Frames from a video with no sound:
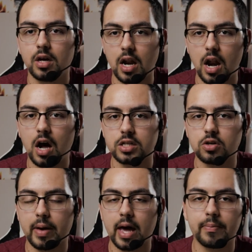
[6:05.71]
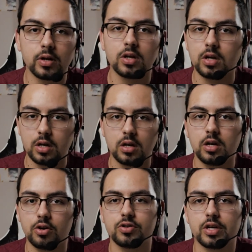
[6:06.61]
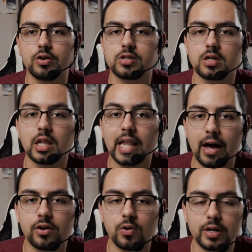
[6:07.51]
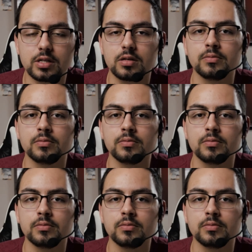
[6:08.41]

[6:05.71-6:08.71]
not so bad, but here's a loud noise.